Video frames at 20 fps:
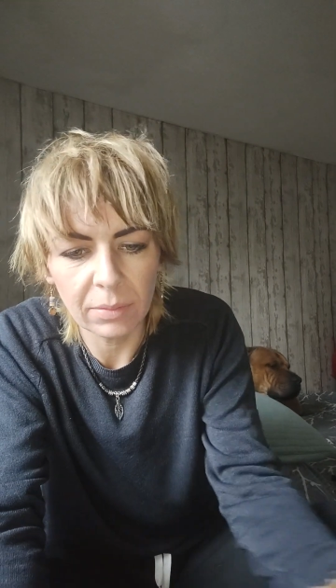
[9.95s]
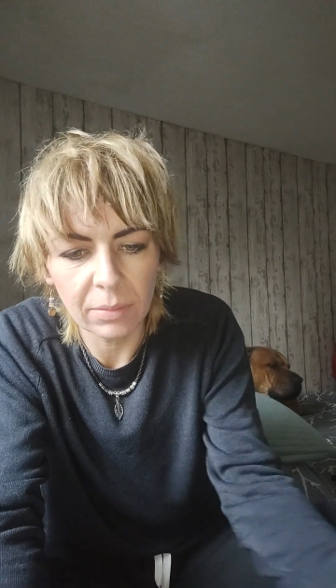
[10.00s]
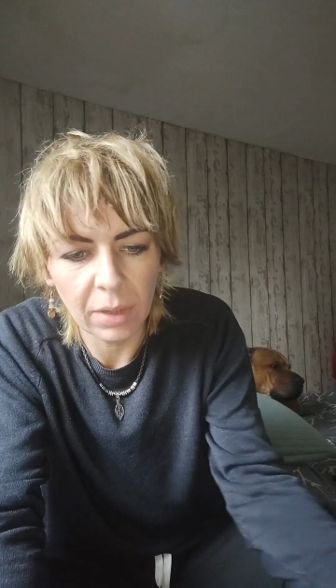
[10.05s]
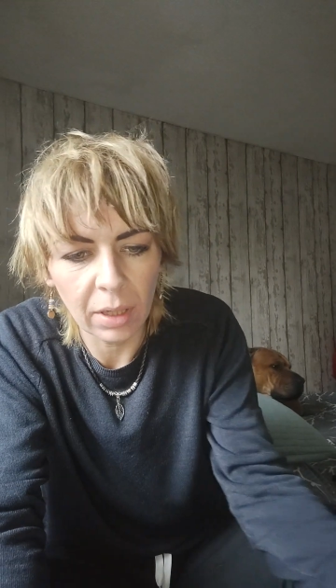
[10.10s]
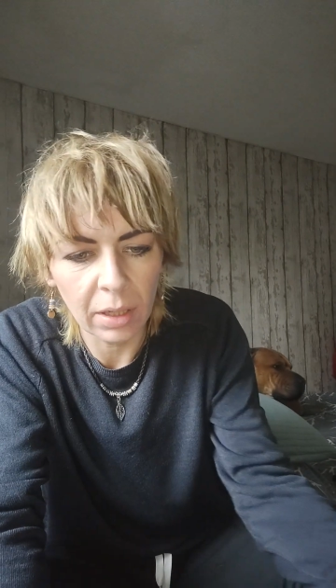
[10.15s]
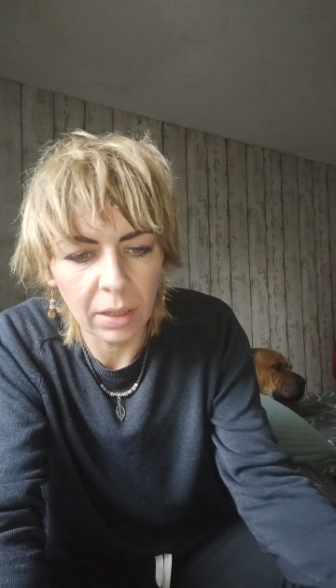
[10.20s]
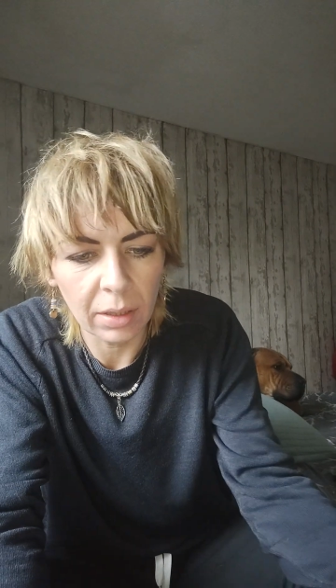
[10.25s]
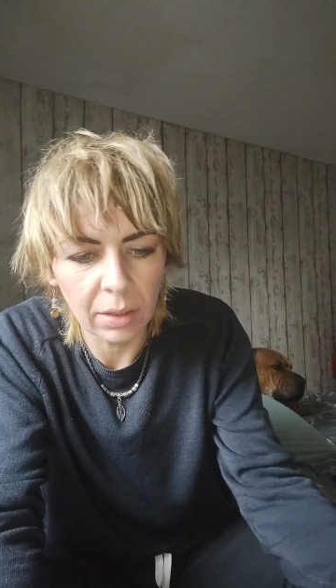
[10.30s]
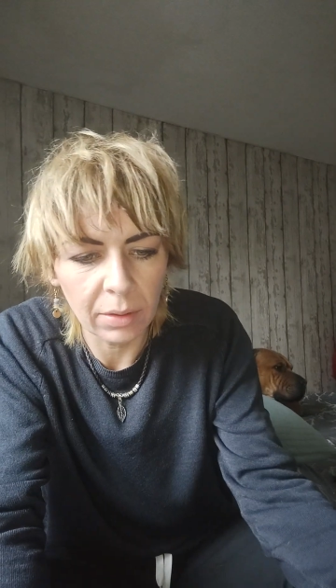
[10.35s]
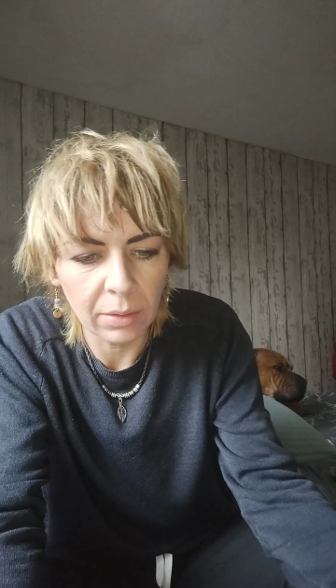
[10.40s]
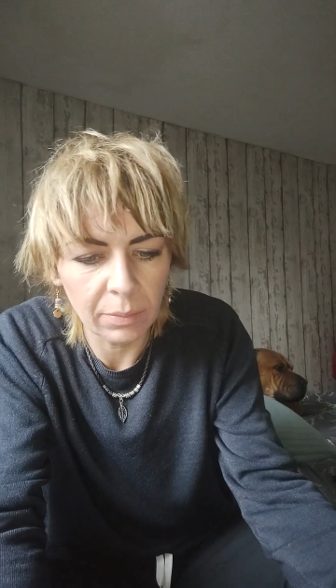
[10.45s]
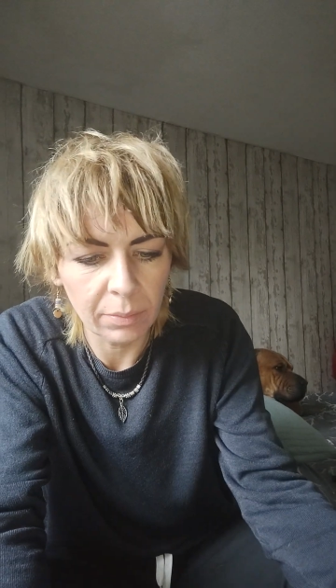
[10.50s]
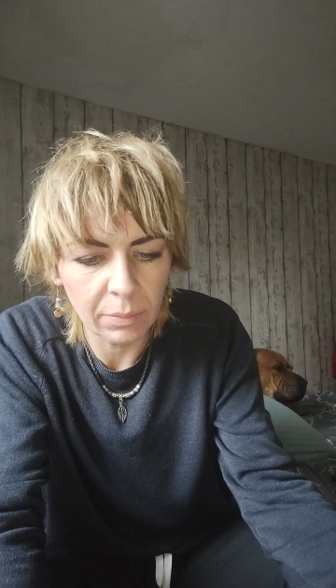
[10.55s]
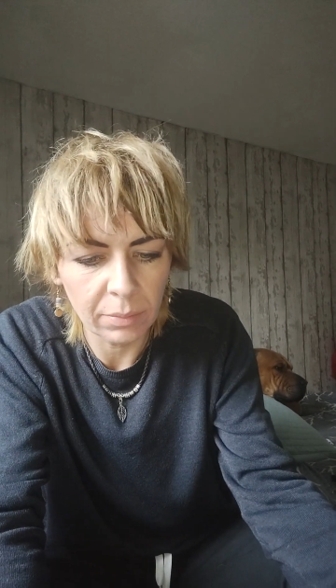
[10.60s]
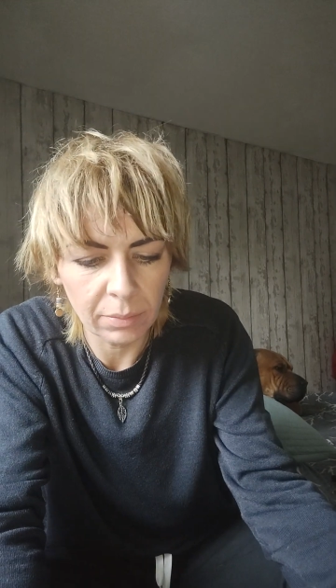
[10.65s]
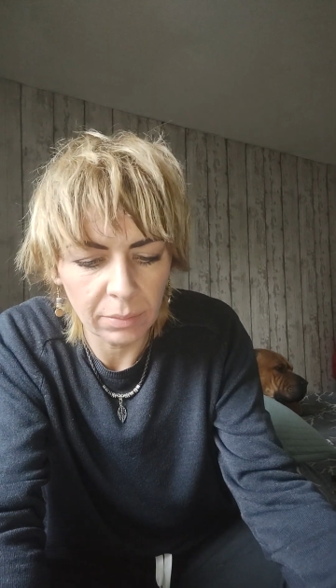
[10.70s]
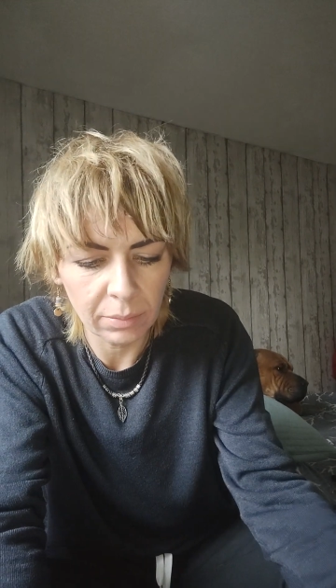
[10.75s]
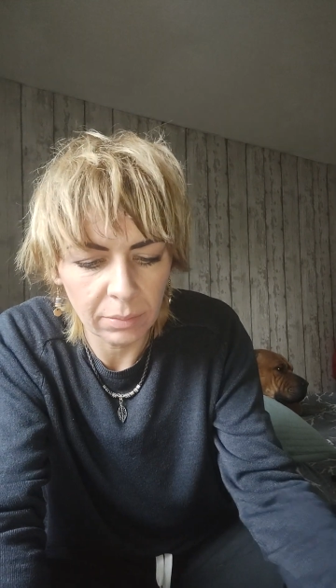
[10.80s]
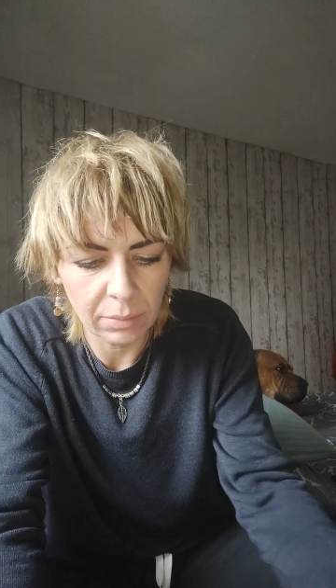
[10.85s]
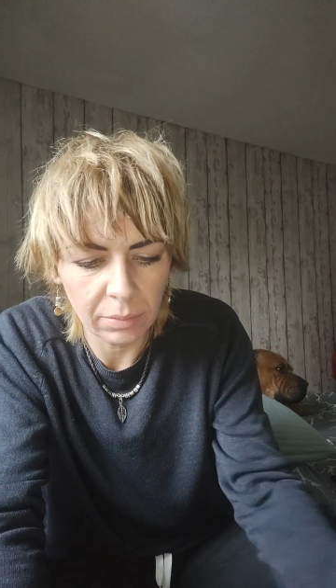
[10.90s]

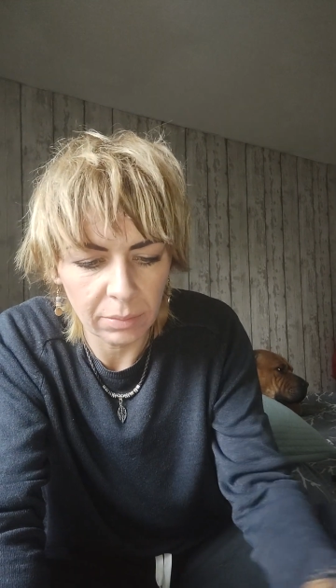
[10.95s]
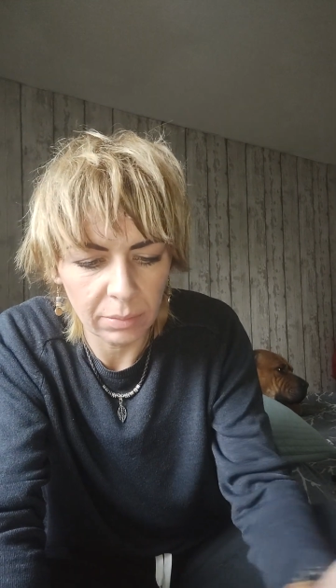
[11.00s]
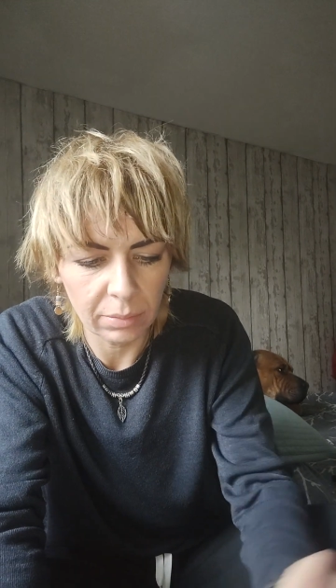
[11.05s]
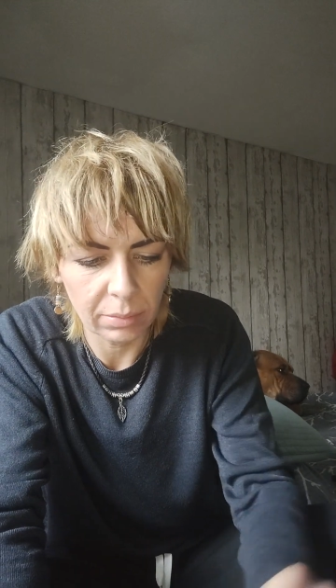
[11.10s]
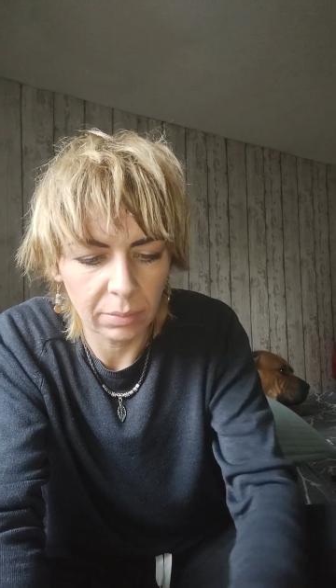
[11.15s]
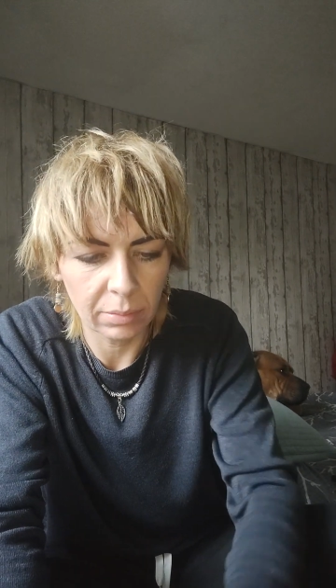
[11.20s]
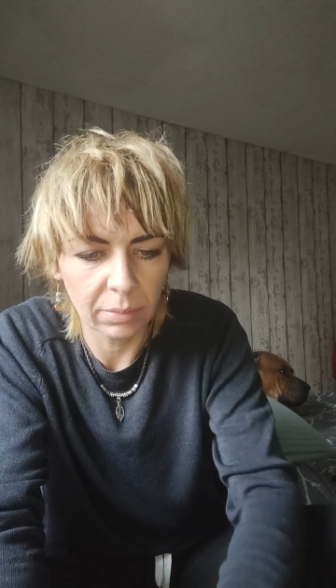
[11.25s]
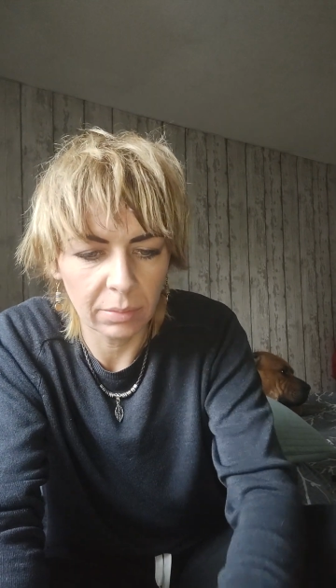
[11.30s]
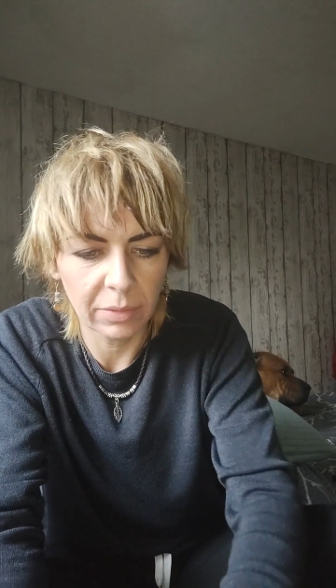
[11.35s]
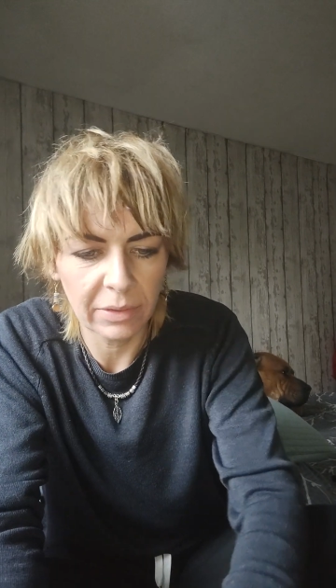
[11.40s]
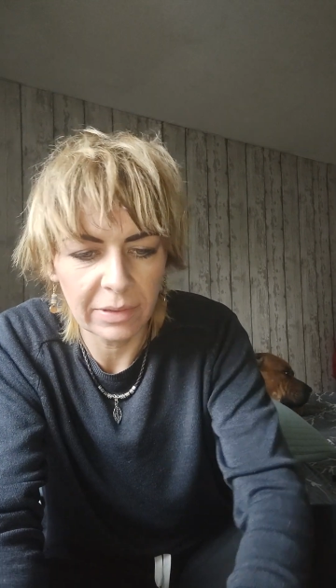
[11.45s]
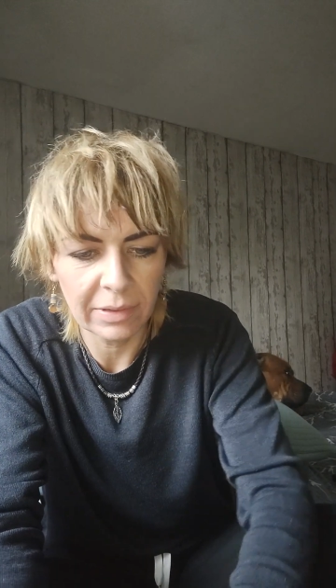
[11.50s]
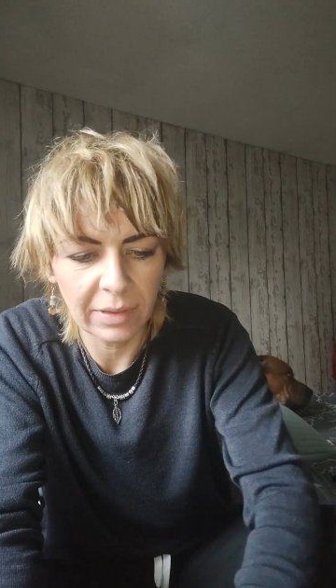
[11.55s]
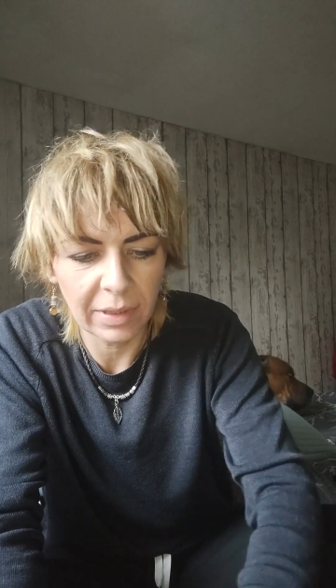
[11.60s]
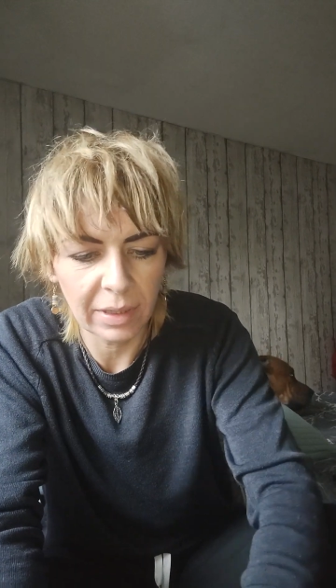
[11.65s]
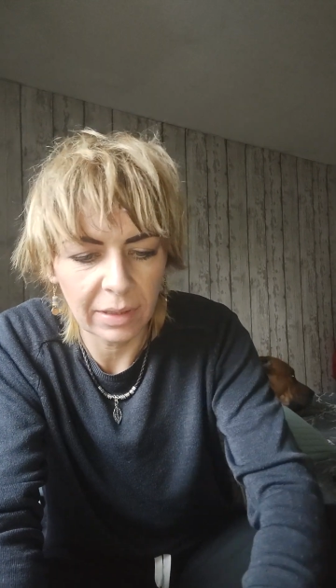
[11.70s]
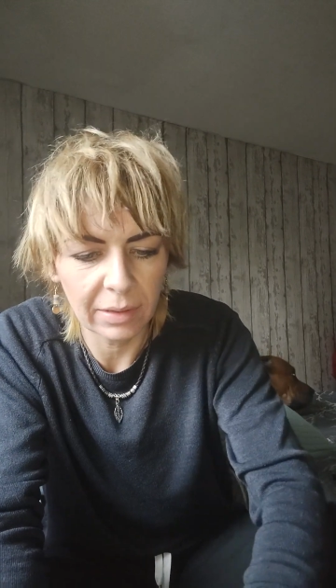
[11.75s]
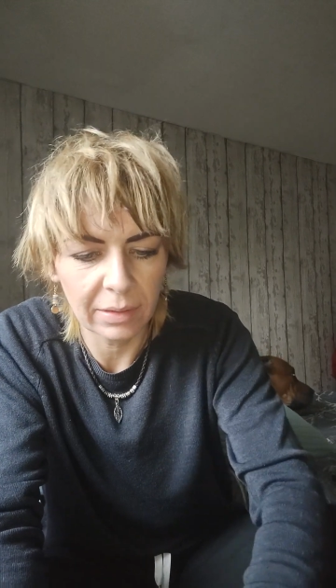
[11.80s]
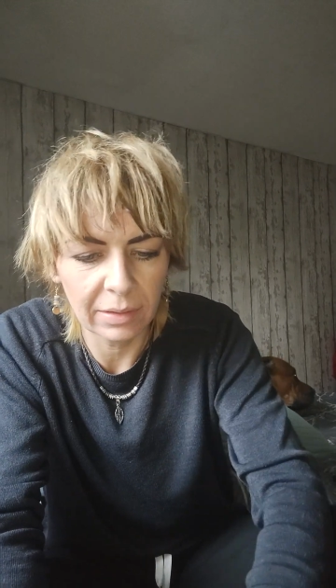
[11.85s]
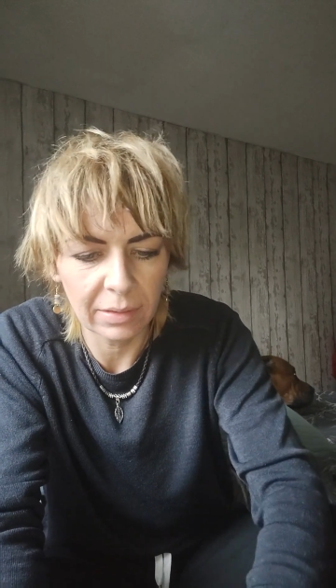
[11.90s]
um,
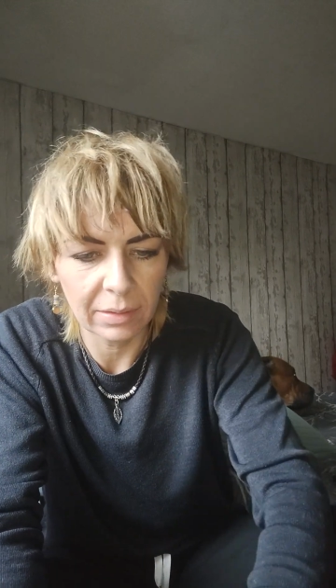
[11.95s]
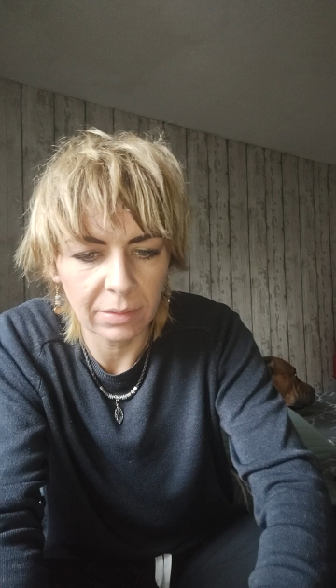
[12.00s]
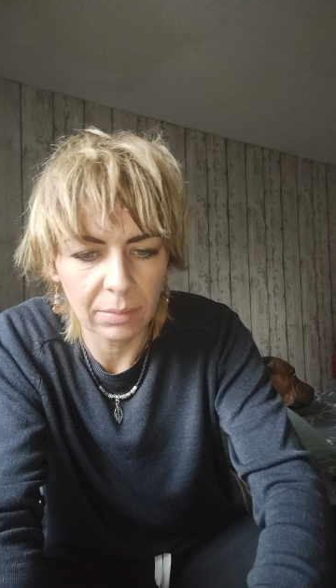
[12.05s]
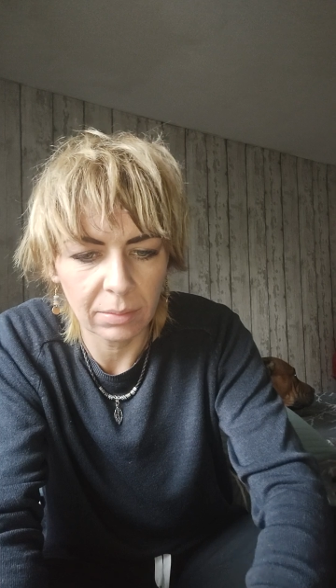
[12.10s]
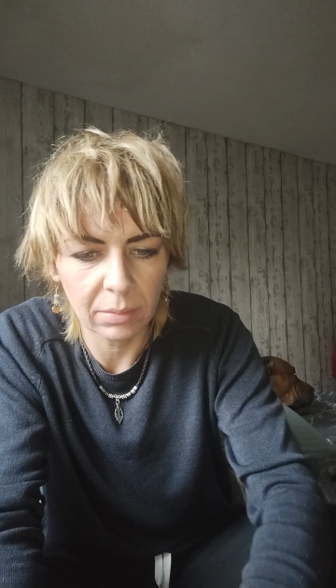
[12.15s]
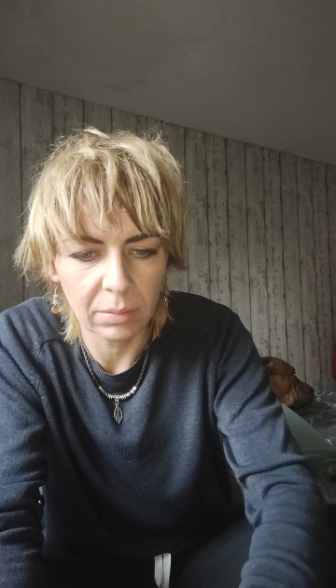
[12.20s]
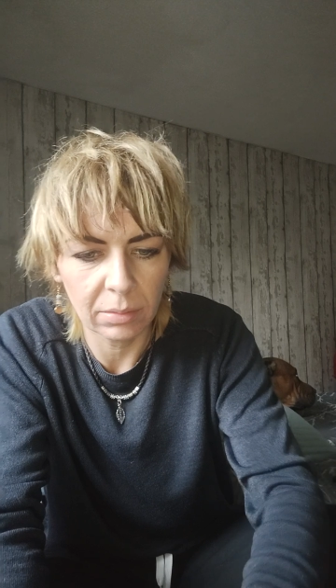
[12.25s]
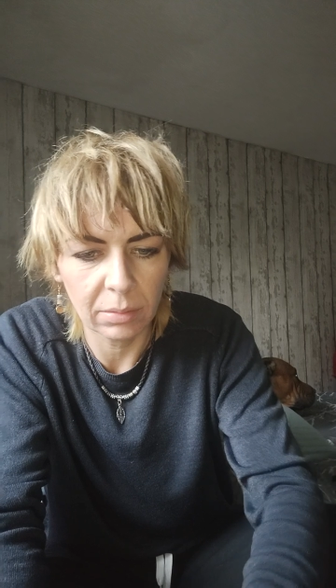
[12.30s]
six,